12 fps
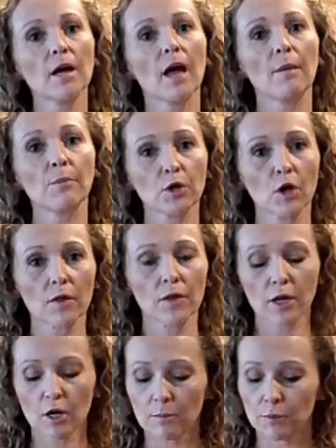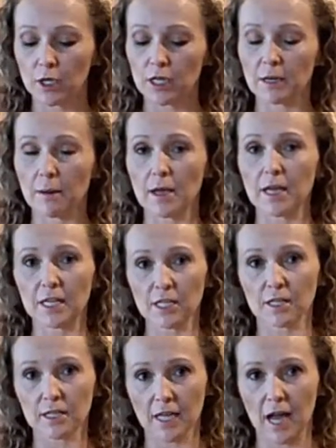and put on there and put it into
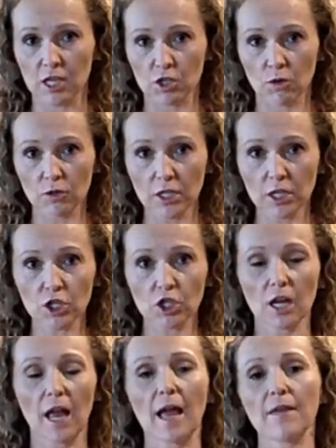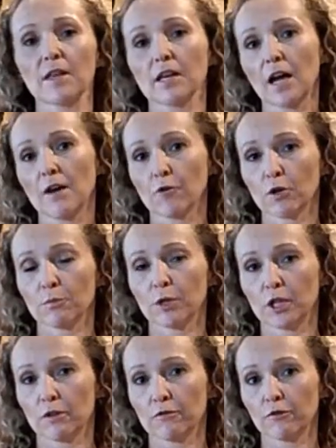this casserole dish and then cover it and put it
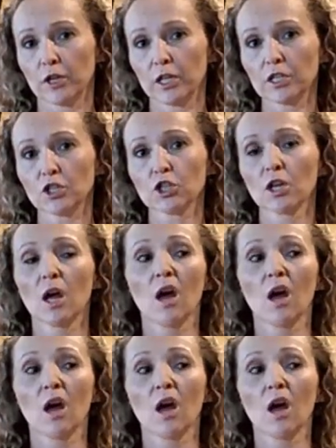in the fridge